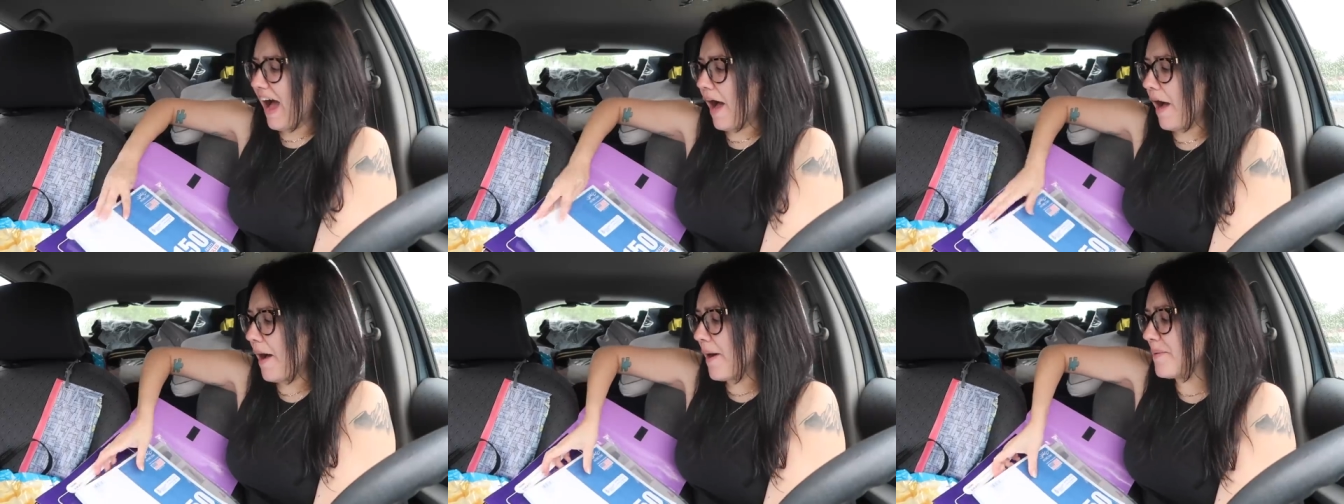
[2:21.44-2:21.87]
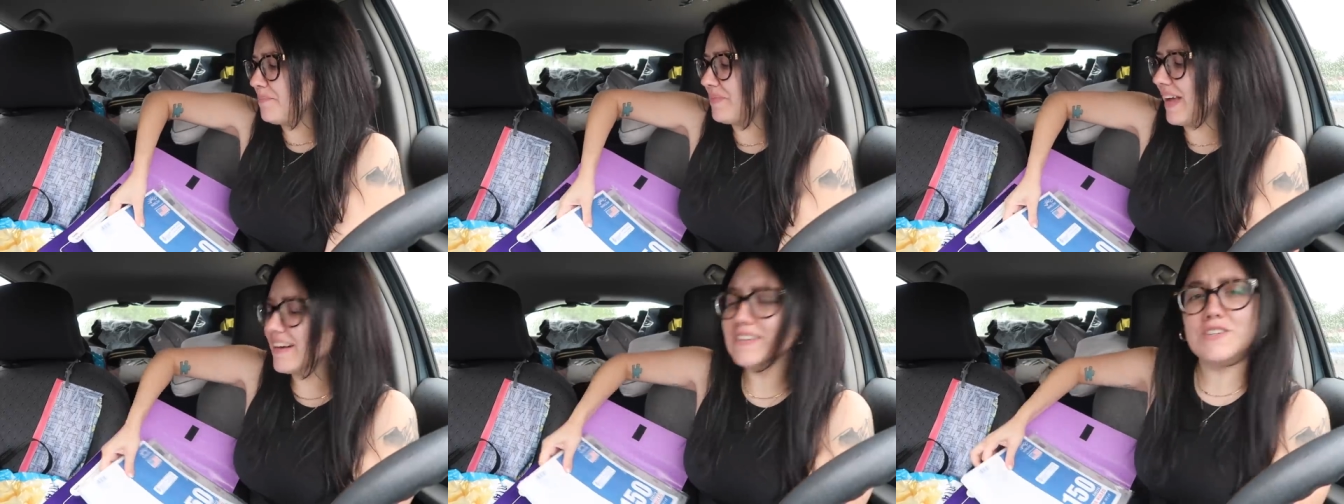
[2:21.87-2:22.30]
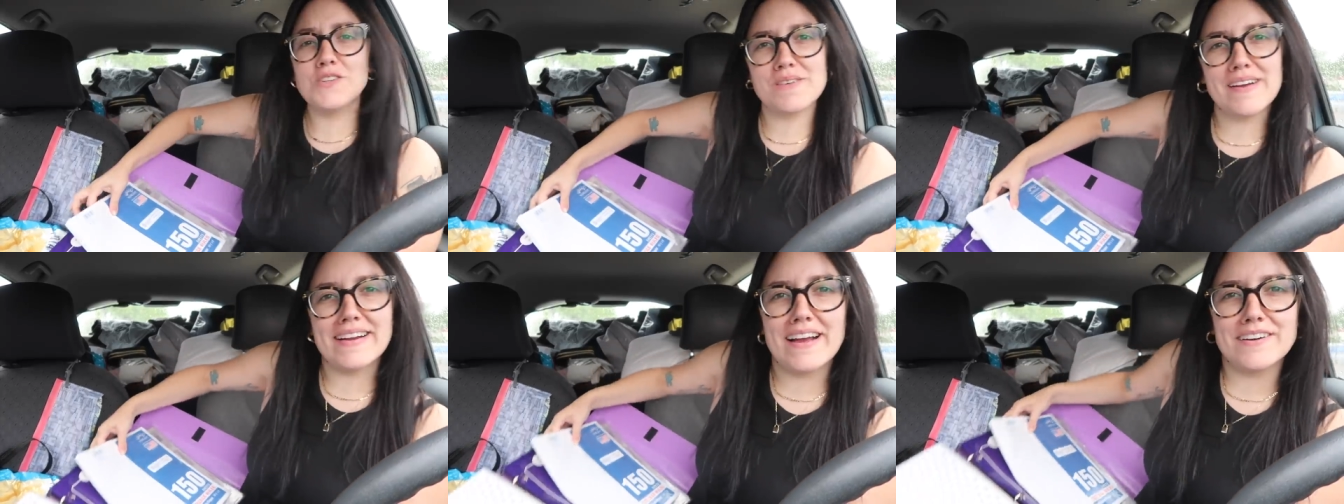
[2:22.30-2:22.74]
I'm gonna do
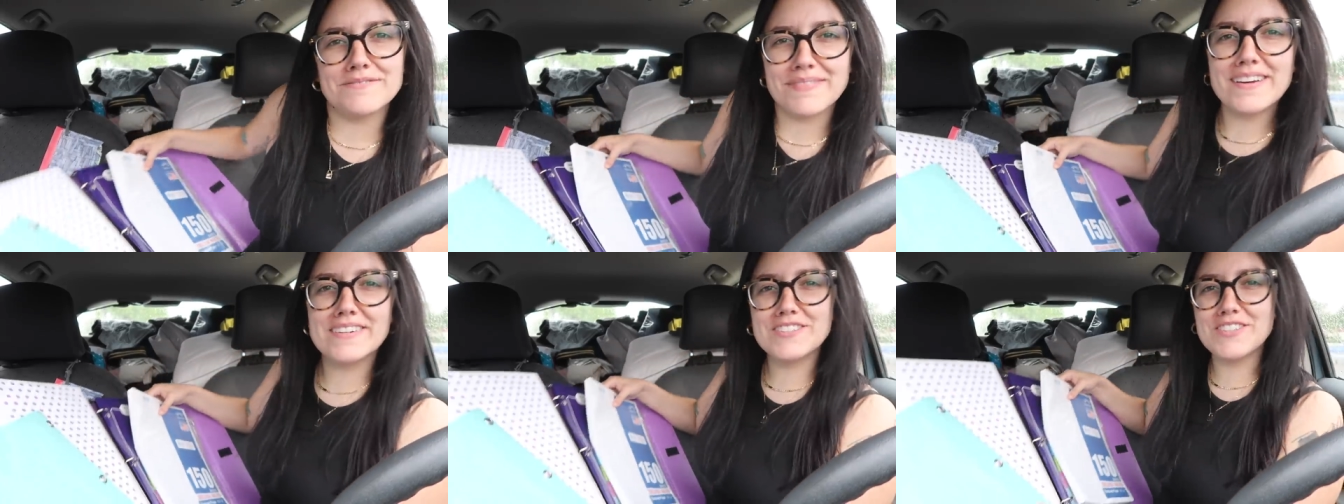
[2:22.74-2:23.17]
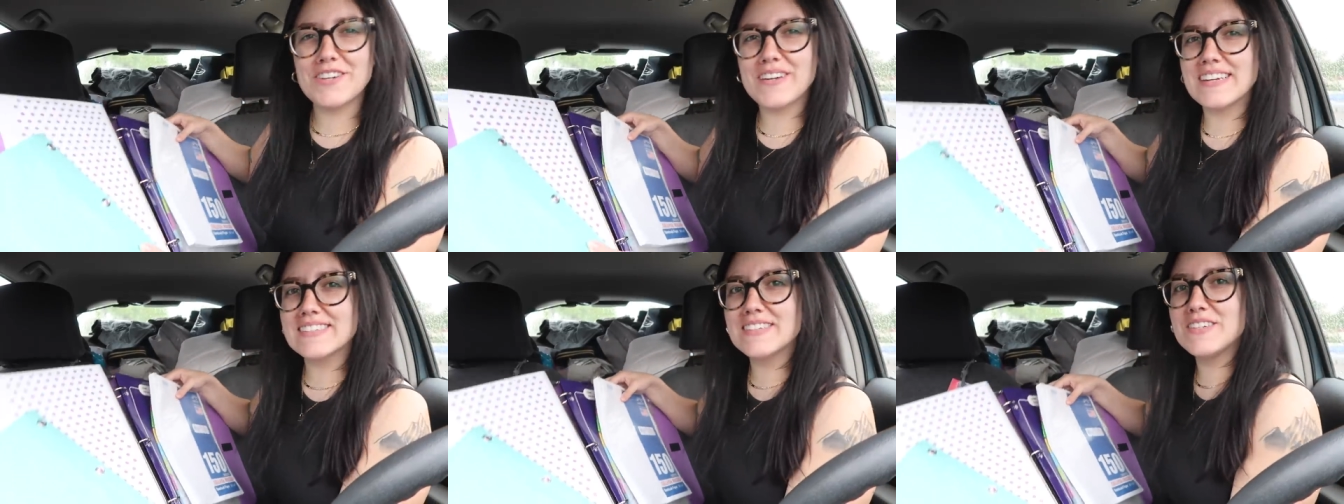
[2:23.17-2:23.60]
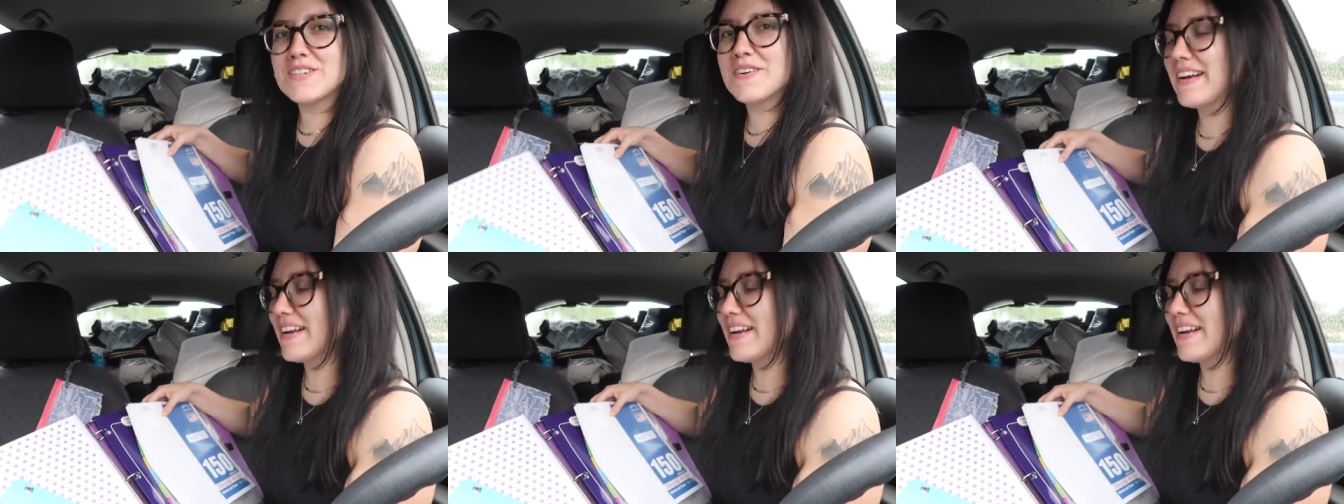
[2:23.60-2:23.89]
that right now. I'm gonna show you guys. I'm gonna do it